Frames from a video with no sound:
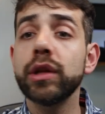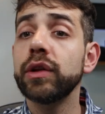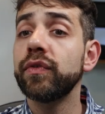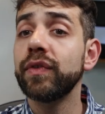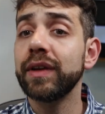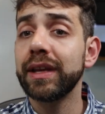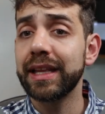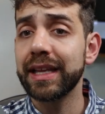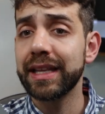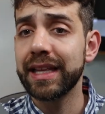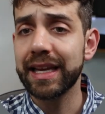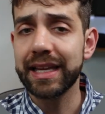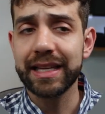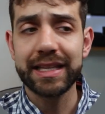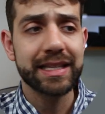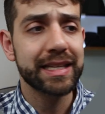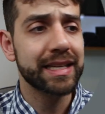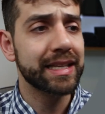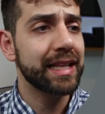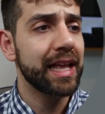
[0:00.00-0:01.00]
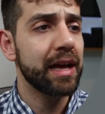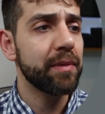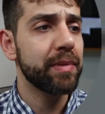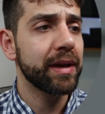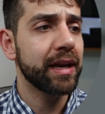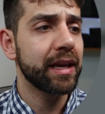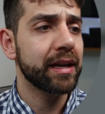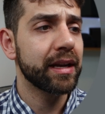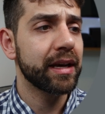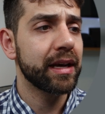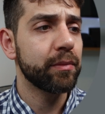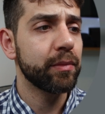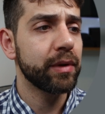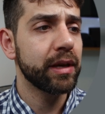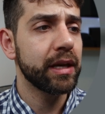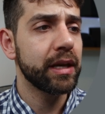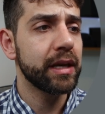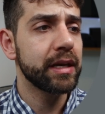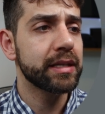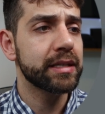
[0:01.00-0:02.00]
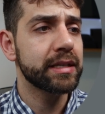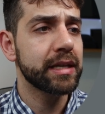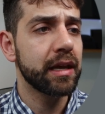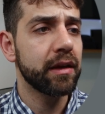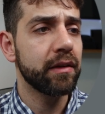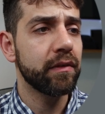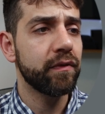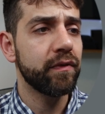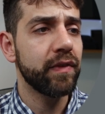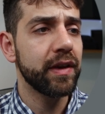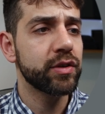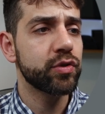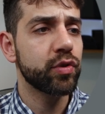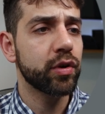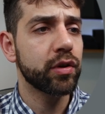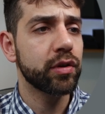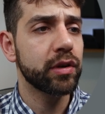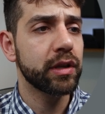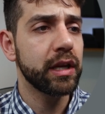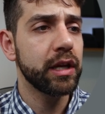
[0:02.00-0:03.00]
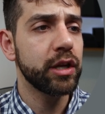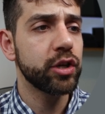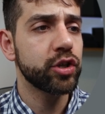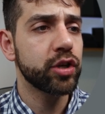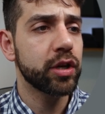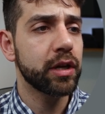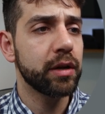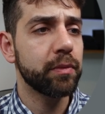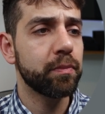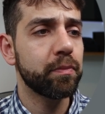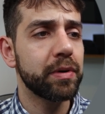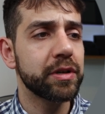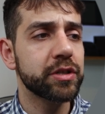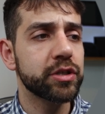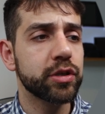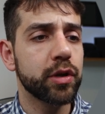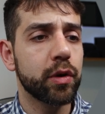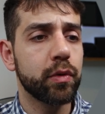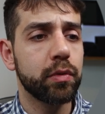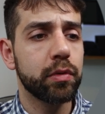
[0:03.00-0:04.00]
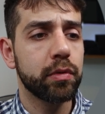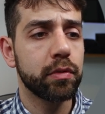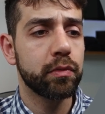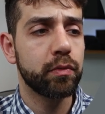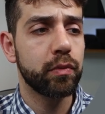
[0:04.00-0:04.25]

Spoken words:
Other thing that I can set up, I can come here and say face recognition, personal